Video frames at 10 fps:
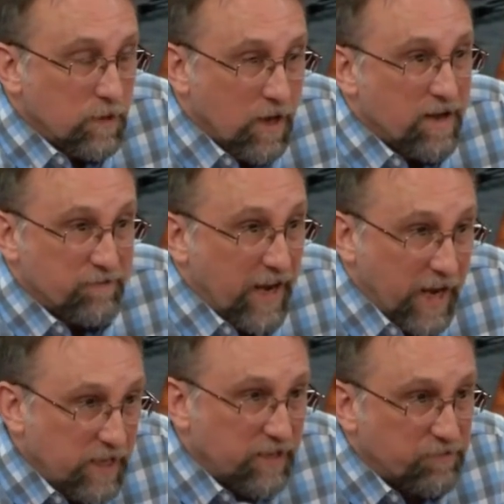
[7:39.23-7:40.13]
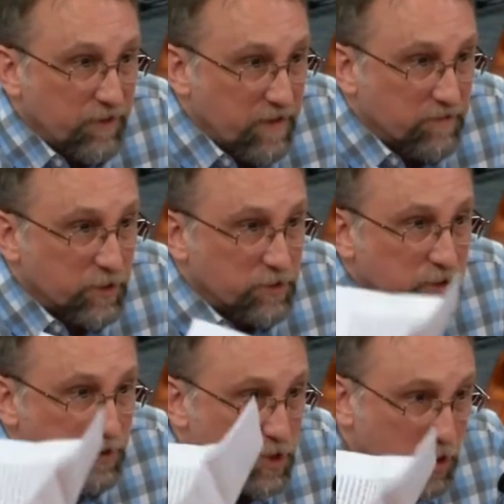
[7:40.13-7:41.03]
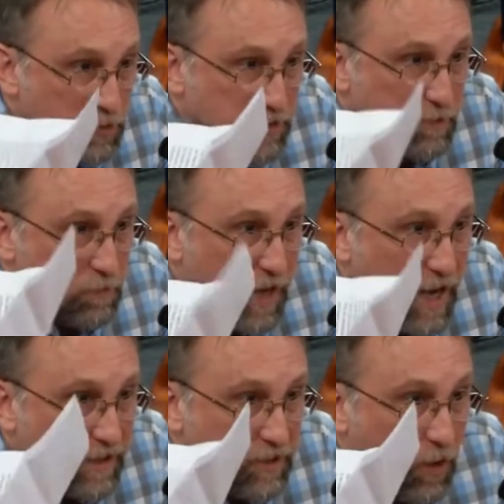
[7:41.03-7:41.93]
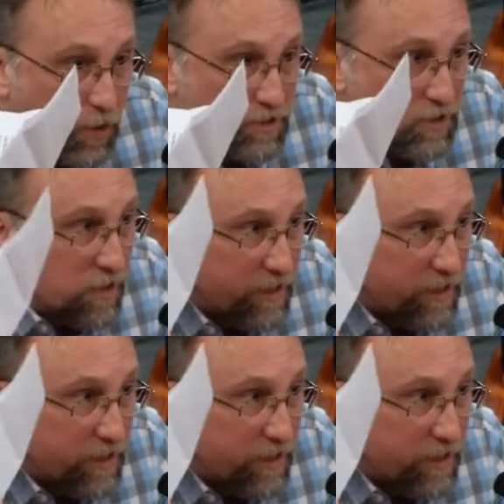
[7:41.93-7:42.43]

I have 80 flavors chosen by adults.